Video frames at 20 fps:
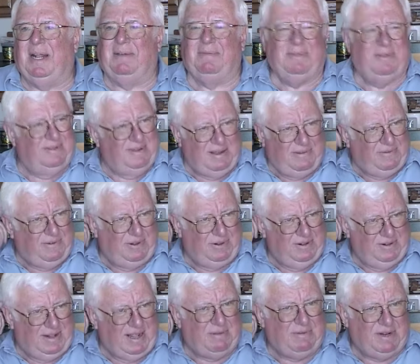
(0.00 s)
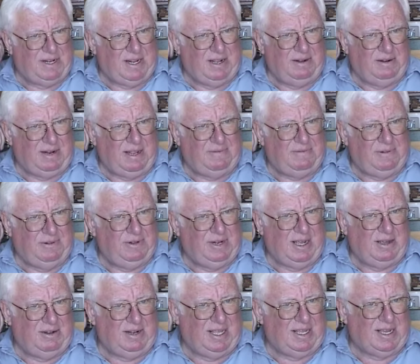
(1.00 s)
meet? Well, I, I flew. I went down. I
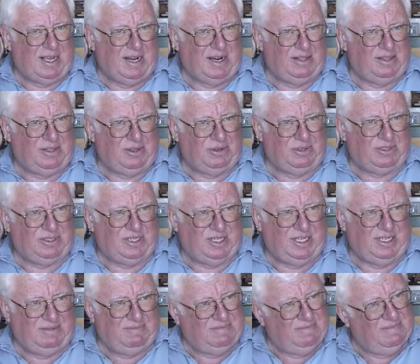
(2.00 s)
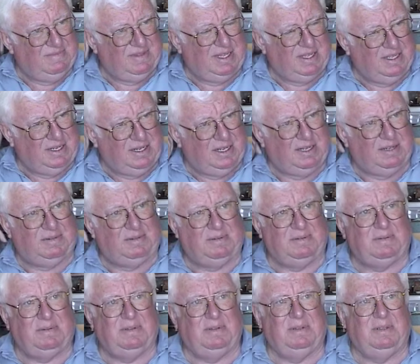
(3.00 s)
flew down like on a Thursday, and then
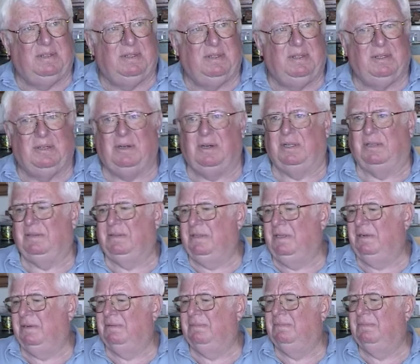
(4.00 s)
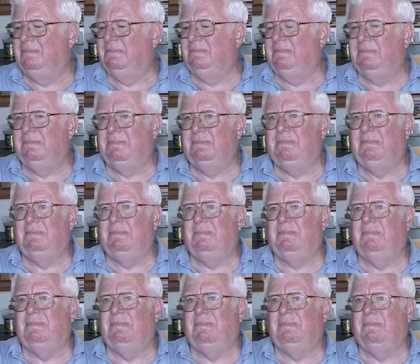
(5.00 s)
caught you know
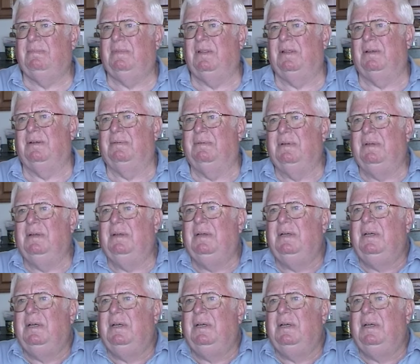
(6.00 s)
the